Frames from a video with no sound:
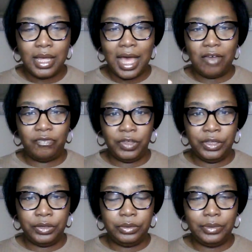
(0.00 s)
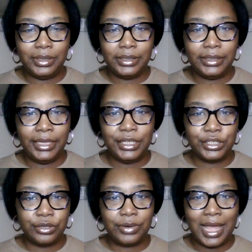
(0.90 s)
I feel, the
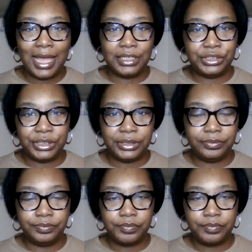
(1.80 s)
interaction